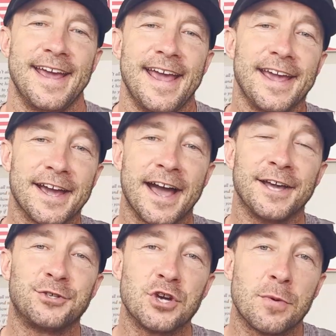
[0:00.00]
Hey
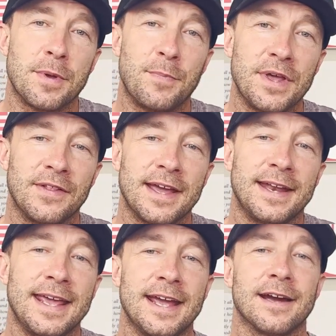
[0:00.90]
guys, Jeremy Beeland
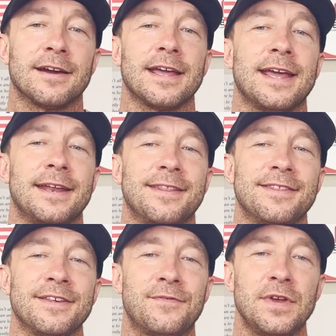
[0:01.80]
here, and in
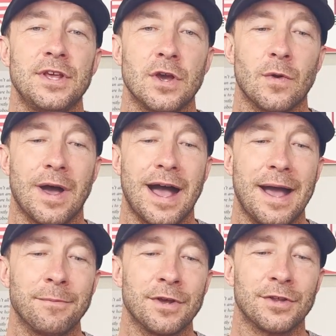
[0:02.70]
this video,
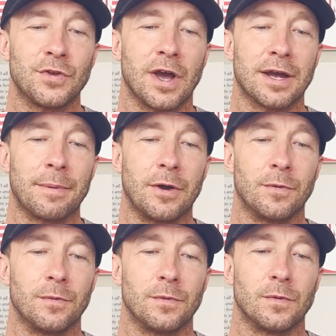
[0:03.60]
I'm going to talk about
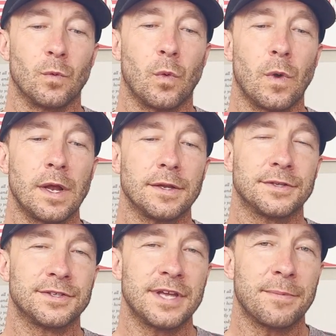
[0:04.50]
what
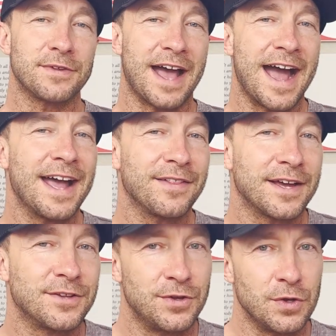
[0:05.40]
steps I
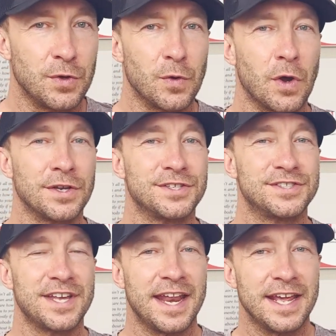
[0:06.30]
like to do on
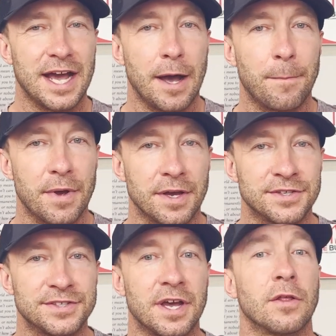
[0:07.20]
setting up a
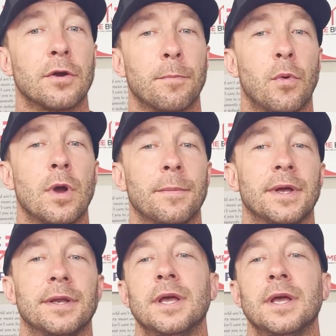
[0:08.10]
seller appointment.